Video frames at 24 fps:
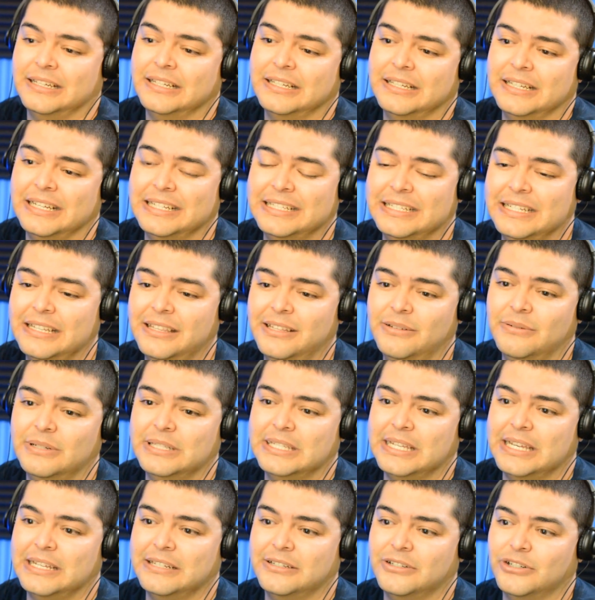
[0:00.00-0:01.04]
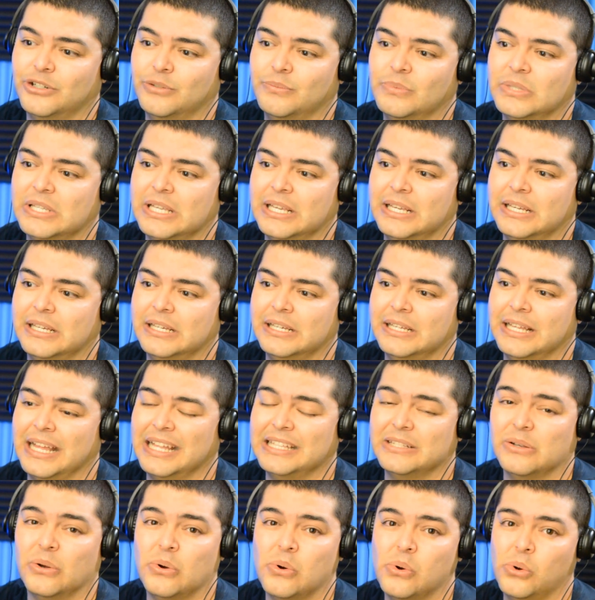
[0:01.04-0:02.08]
And dealing with tantrums, that's
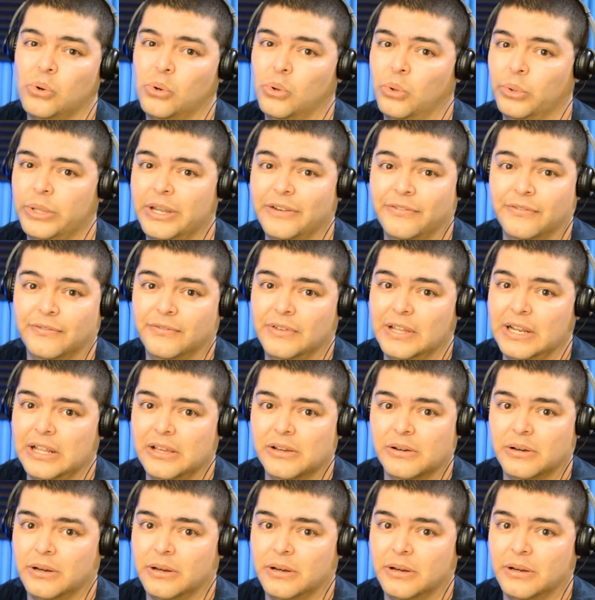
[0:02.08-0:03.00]
a whole different video